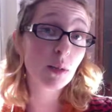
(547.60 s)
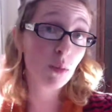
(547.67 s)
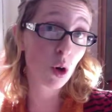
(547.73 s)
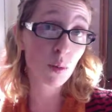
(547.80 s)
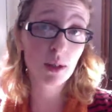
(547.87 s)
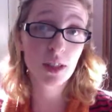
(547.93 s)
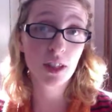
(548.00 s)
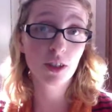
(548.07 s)

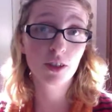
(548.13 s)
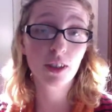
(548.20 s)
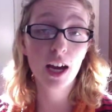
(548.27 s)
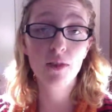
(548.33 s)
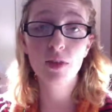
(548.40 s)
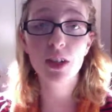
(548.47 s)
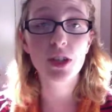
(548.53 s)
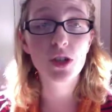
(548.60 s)
moments in your life,
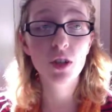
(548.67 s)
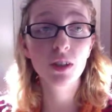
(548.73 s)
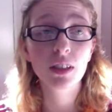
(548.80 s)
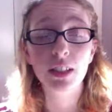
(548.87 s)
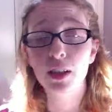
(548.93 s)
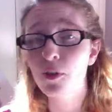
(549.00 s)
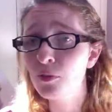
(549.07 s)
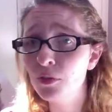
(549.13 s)
and
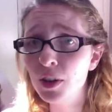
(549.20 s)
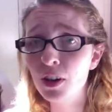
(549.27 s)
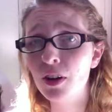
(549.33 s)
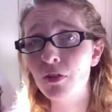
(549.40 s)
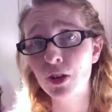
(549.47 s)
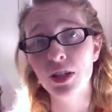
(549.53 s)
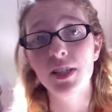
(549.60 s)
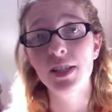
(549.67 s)
certainly a very,
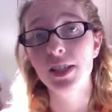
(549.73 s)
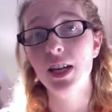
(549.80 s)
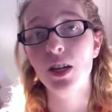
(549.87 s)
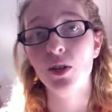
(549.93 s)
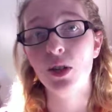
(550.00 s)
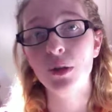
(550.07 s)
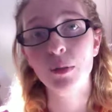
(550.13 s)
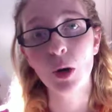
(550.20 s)
very
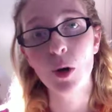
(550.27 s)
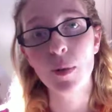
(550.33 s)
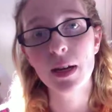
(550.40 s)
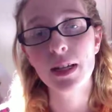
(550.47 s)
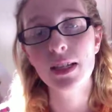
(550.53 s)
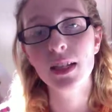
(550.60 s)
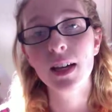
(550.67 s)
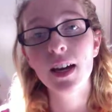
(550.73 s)
sacred
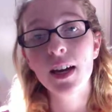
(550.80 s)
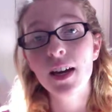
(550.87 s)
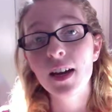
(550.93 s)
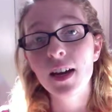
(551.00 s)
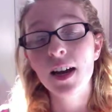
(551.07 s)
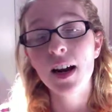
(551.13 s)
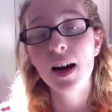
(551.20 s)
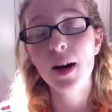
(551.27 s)

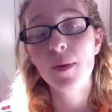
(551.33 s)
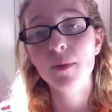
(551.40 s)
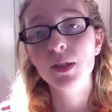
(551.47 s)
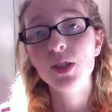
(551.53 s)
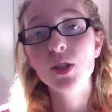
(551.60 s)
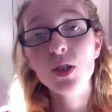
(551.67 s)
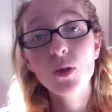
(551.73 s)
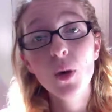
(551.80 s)
moment.
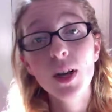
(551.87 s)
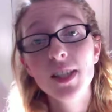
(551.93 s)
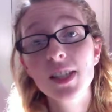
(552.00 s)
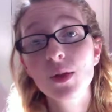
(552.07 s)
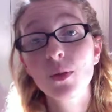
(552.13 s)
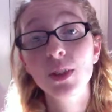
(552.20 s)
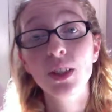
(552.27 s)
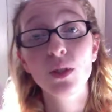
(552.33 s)
So you want
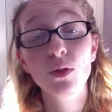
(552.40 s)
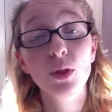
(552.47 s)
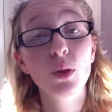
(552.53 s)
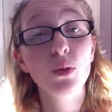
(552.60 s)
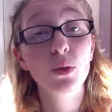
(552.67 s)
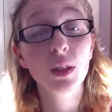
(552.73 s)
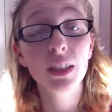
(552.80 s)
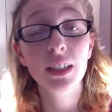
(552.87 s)
someone that you feel
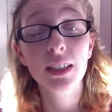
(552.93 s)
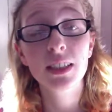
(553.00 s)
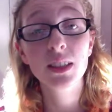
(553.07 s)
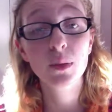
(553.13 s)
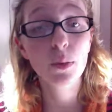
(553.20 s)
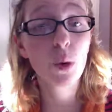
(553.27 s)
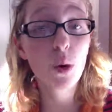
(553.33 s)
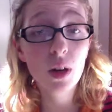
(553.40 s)
really
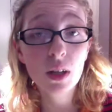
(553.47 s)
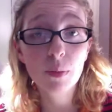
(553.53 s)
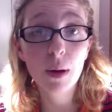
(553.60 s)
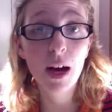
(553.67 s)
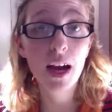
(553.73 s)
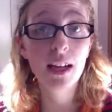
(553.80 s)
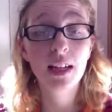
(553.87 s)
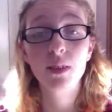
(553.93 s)
supported
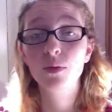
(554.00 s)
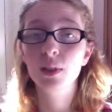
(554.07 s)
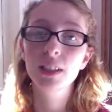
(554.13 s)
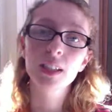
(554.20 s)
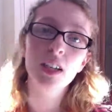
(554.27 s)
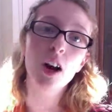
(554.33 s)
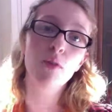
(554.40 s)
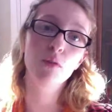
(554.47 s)
by and
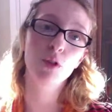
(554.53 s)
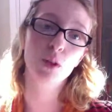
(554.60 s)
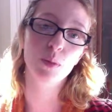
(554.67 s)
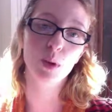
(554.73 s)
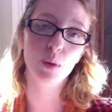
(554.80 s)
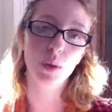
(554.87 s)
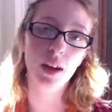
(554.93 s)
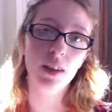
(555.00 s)
really comfortable
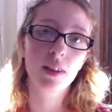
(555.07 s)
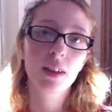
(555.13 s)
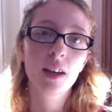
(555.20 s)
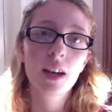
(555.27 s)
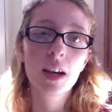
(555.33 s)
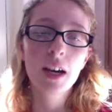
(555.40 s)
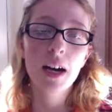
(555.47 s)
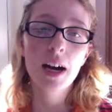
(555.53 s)

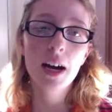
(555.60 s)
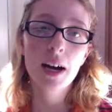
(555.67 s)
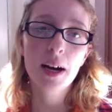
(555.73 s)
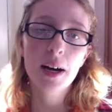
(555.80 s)
with.